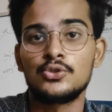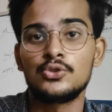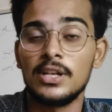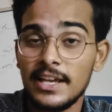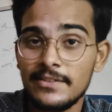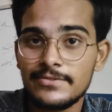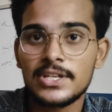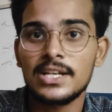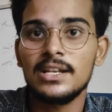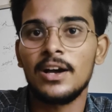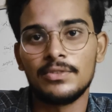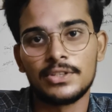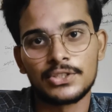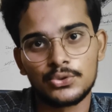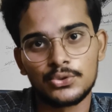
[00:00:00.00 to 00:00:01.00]
So the lifestyle
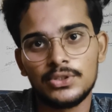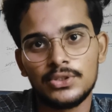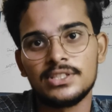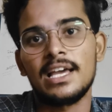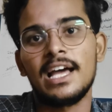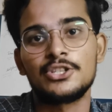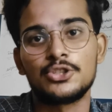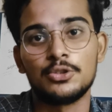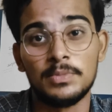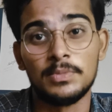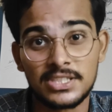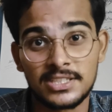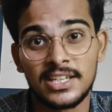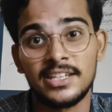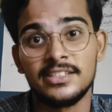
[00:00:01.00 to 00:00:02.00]
of the students has to be
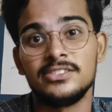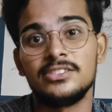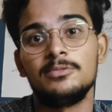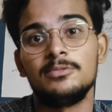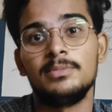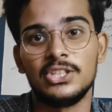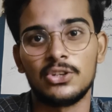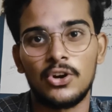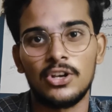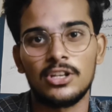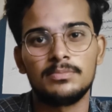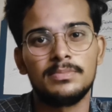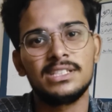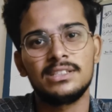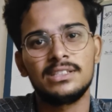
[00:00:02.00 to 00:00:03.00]
changed by the
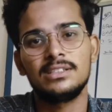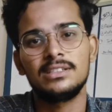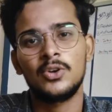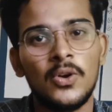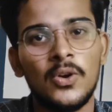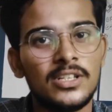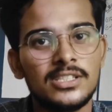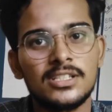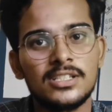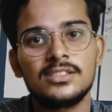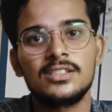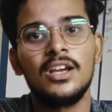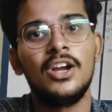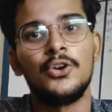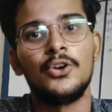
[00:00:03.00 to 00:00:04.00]
college, but
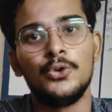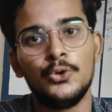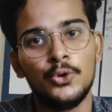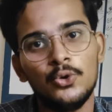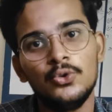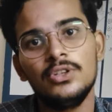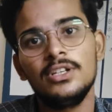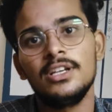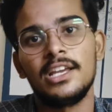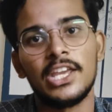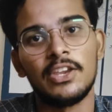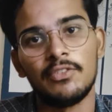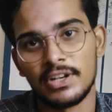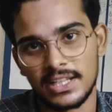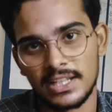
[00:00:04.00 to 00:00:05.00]
colleges don't
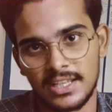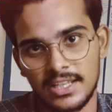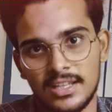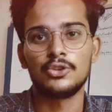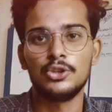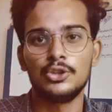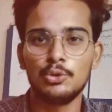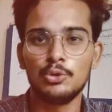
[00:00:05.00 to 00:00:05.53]
even care. So they